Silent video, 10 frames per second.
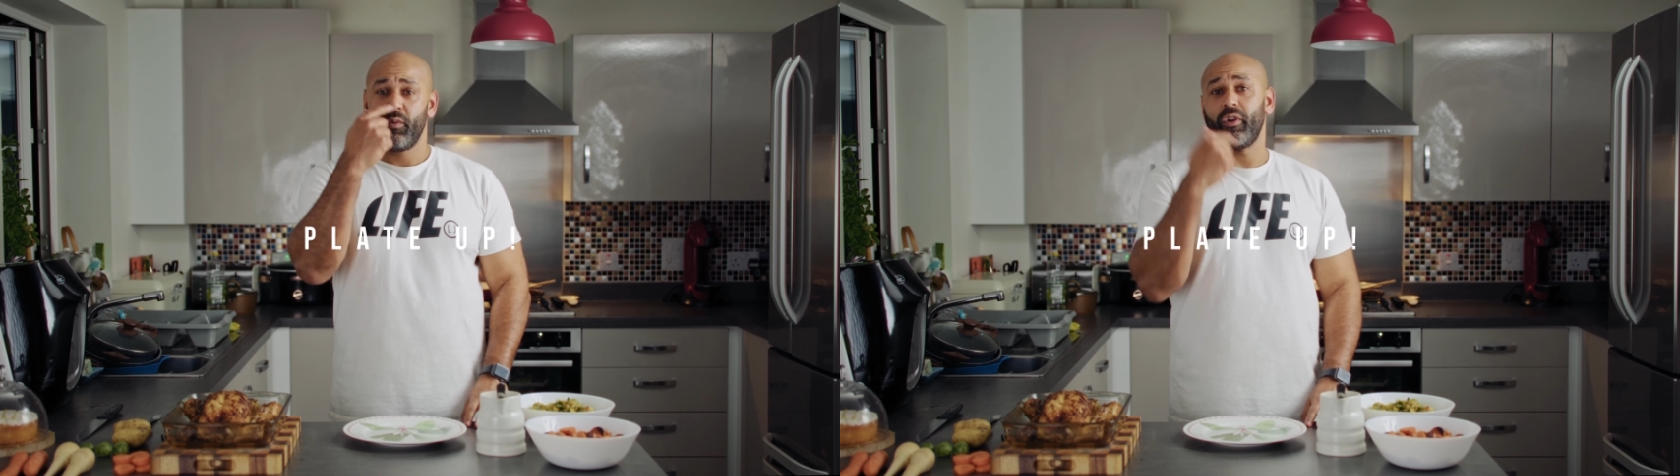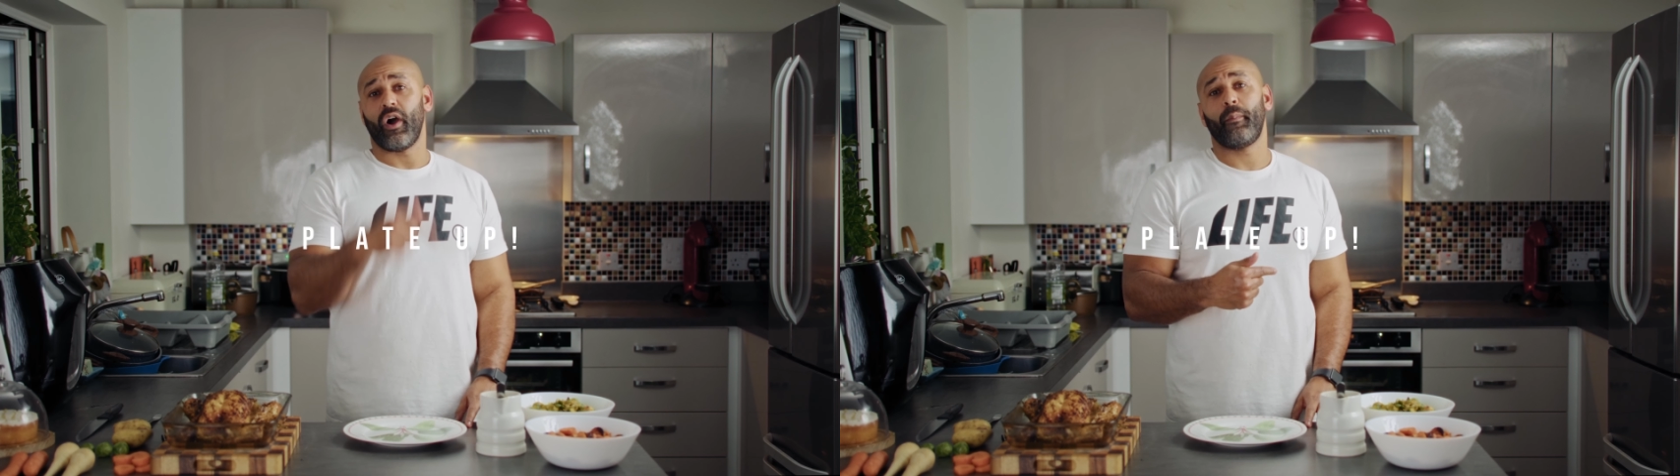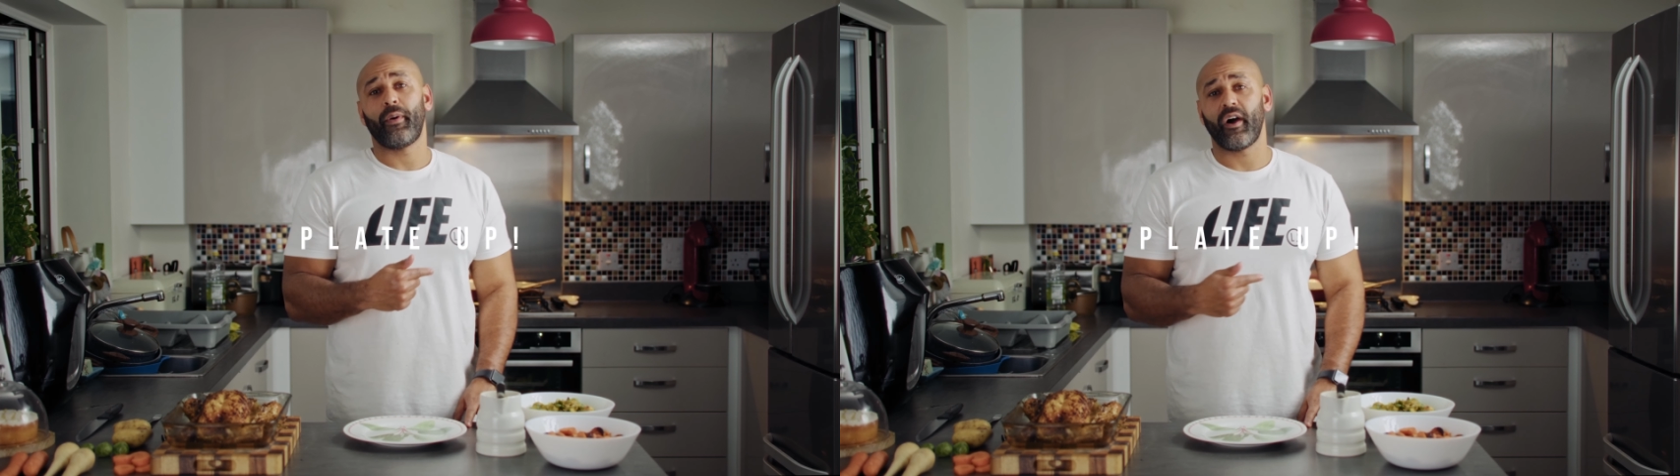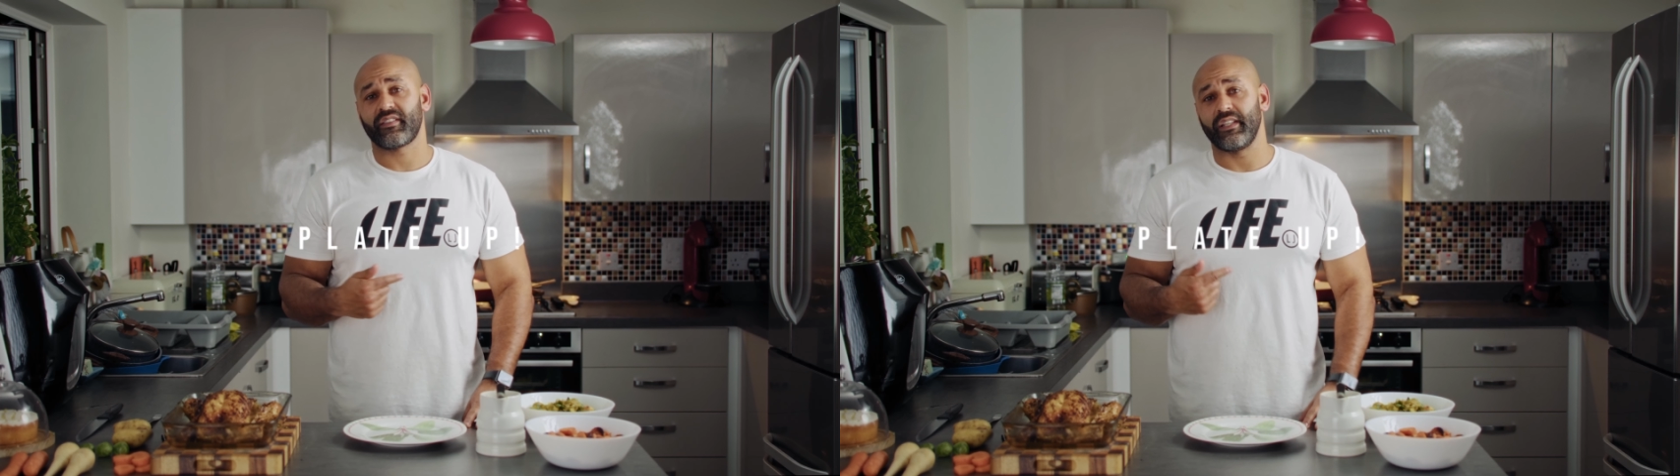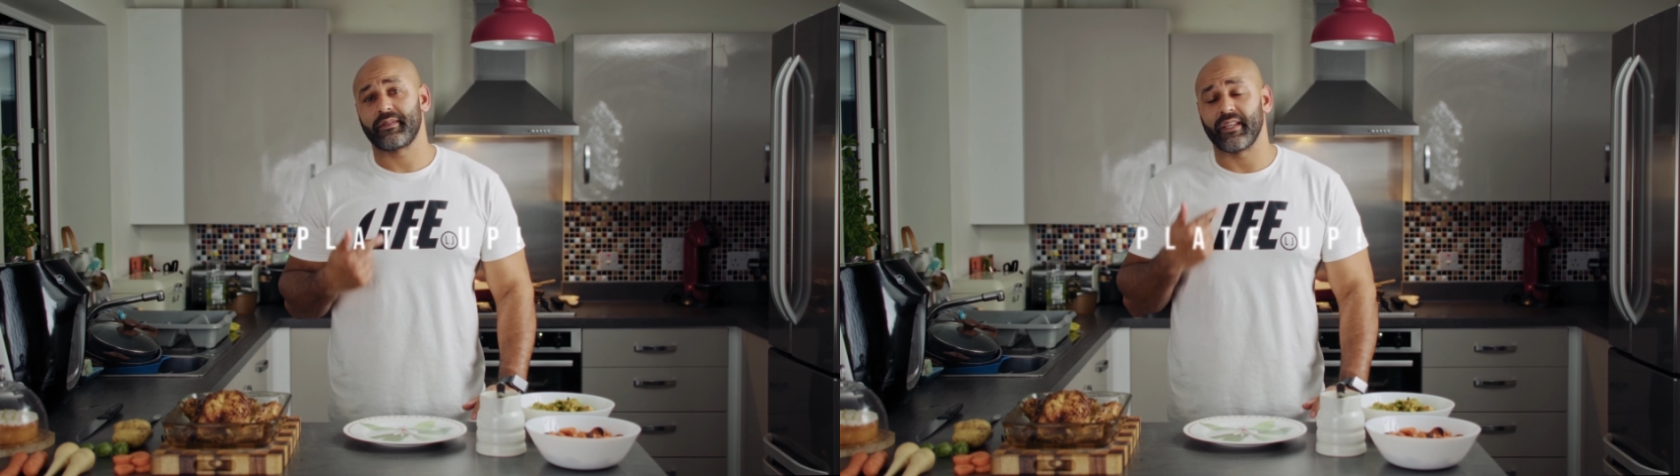we've got our
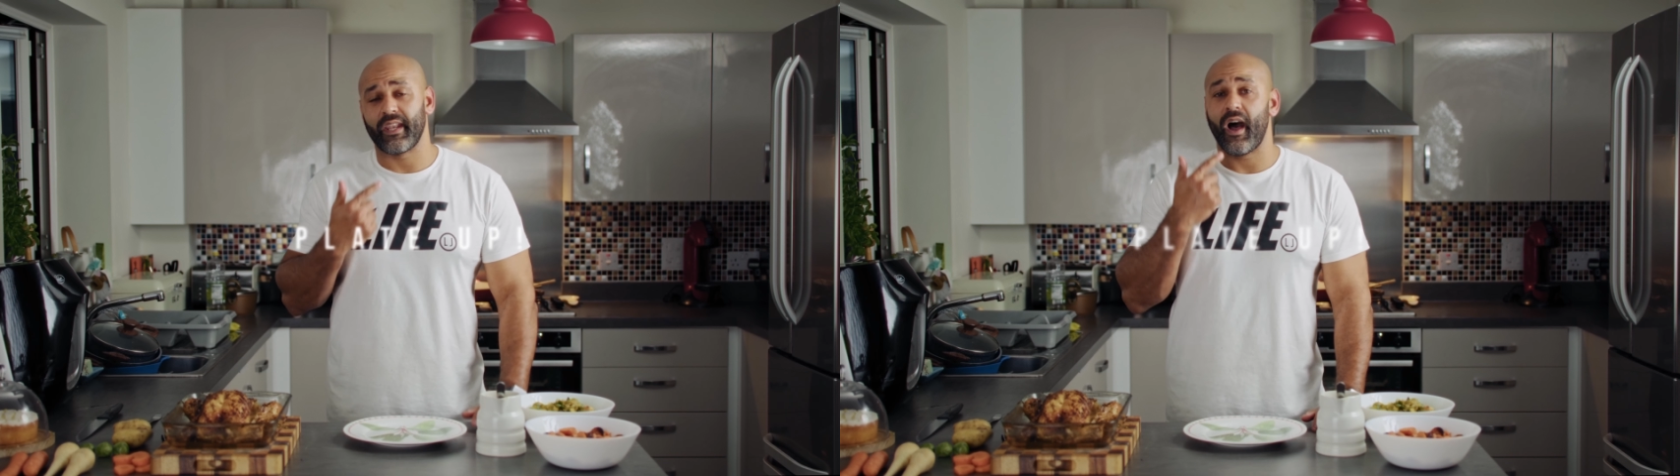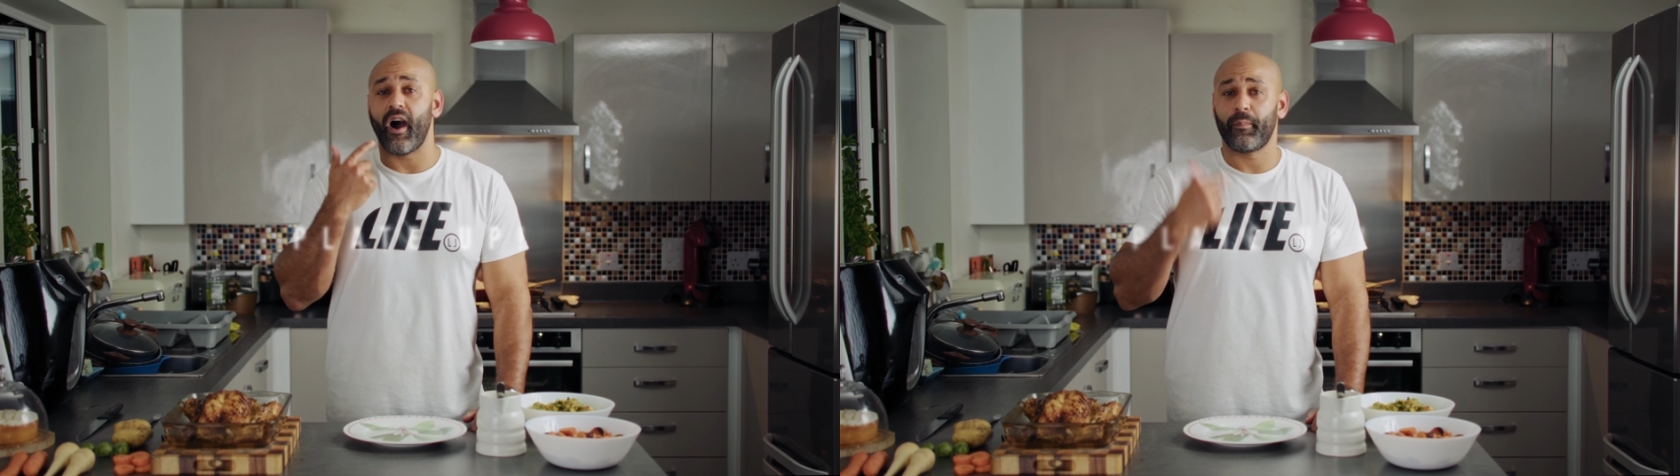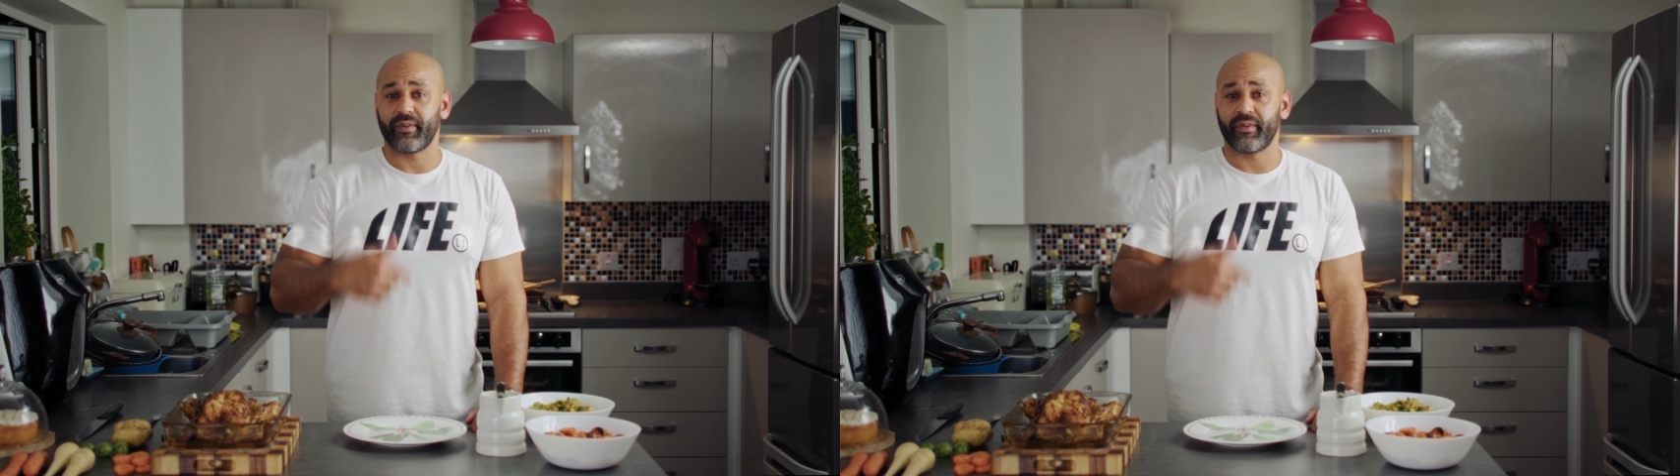parsnips and our